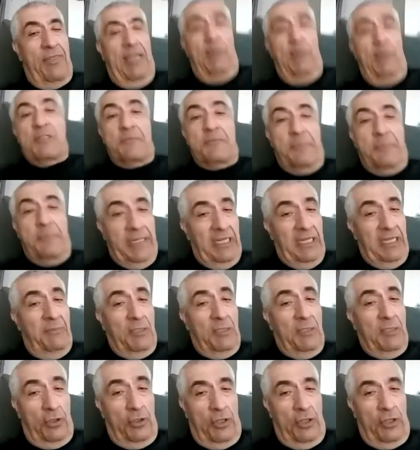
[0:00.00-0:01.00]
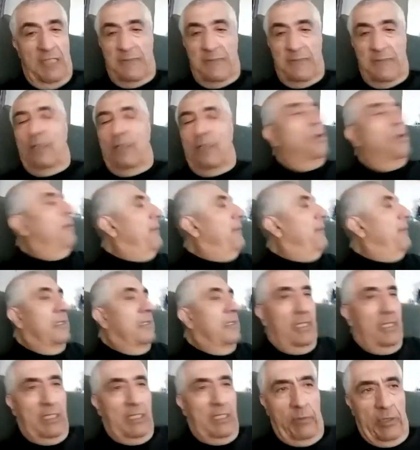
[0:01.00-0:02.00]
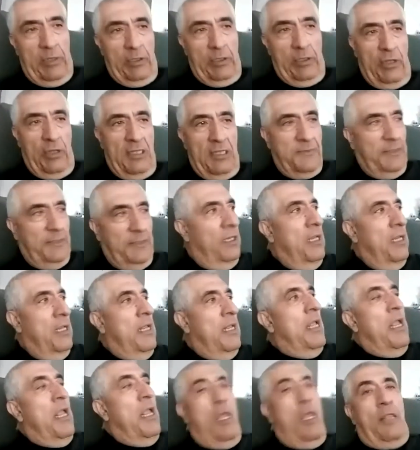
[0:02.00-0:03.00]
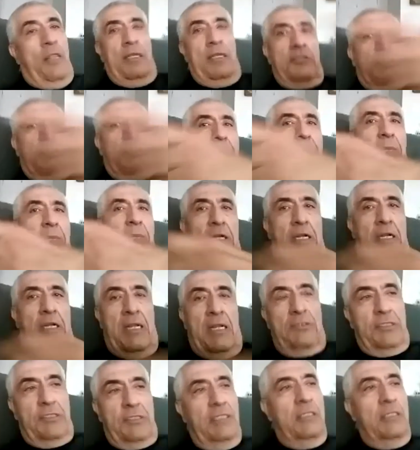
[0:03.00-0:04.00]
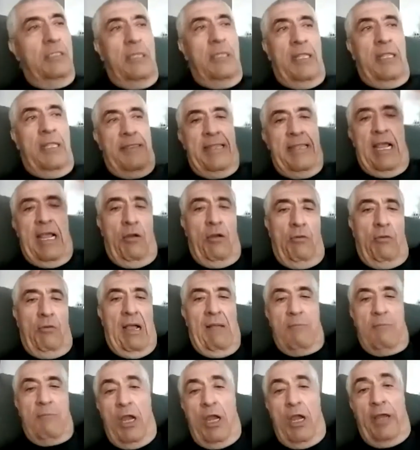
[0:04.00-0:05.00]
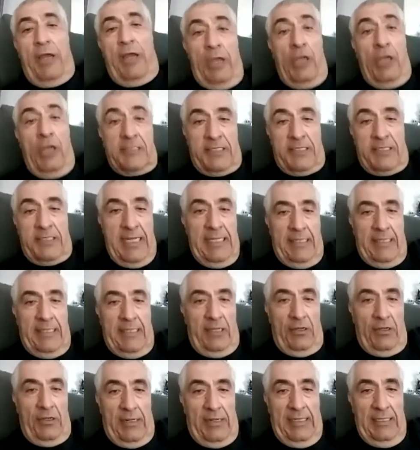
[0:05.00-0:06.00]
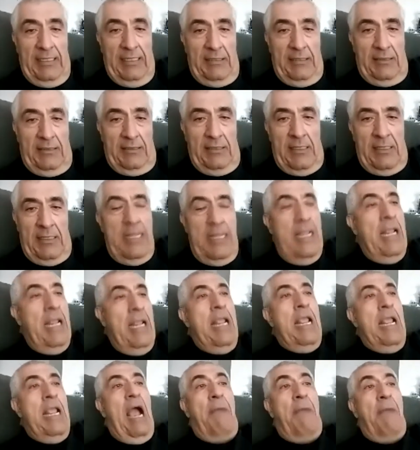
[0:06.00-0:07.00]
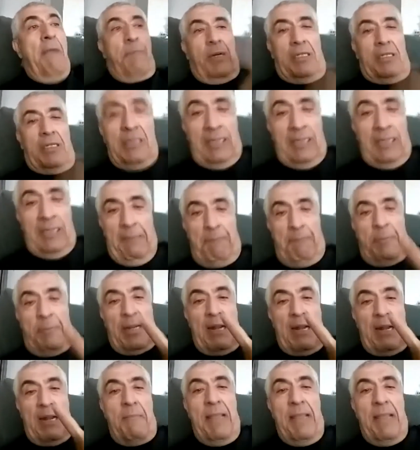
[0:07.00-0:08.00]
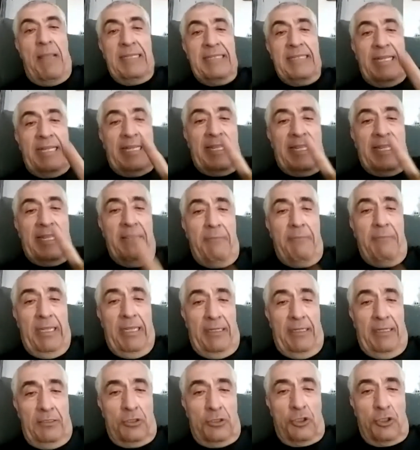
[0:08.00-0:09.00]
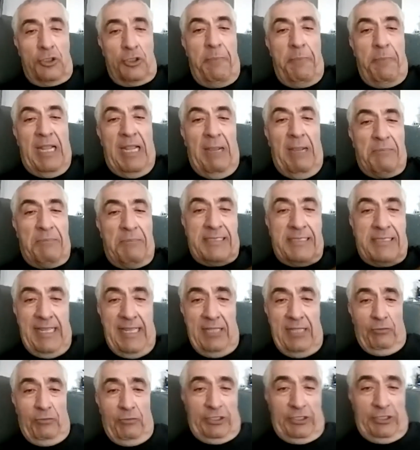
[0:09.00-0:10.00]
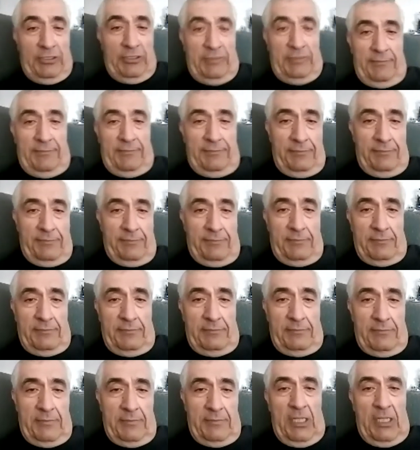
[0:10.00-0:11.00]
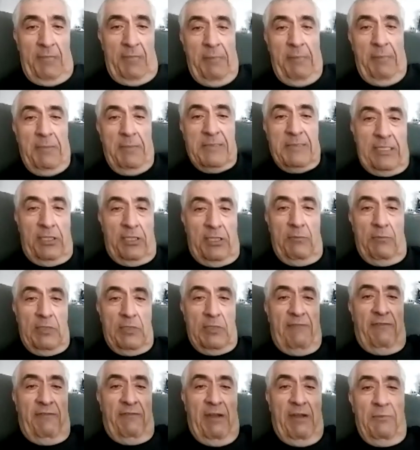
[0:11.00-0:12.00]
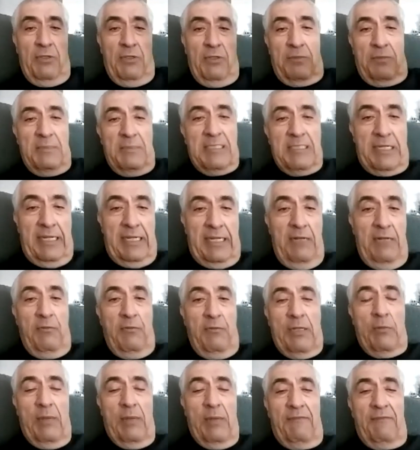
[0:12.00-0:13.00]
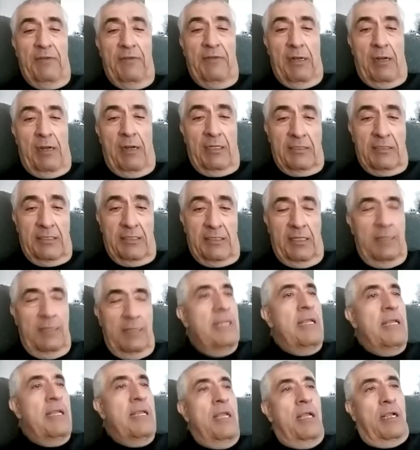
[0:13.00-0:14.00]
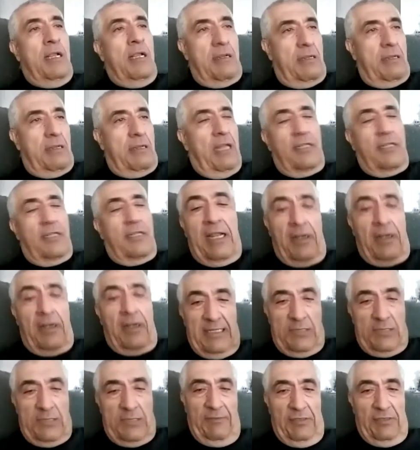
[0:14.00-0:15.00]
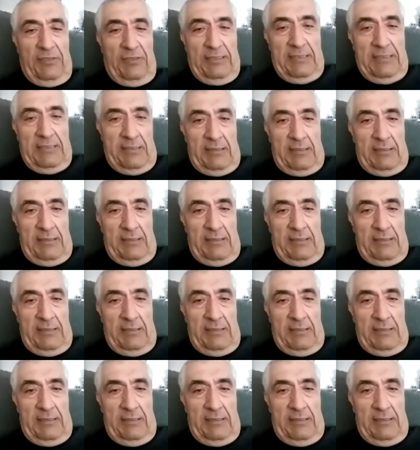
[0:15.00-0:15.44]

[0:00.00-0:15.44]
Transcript: He was begging me to go to the hospital. No, man, I don't want to go to the hospital. Then I jumped on the counter. Now I'm gone hallucinating, right? apparently paramedic came in to pick up a sandwich. People said to him, whatever happened to Mr. Kaid, we think we have a heart, uh, cardiac arrest, whatever it is.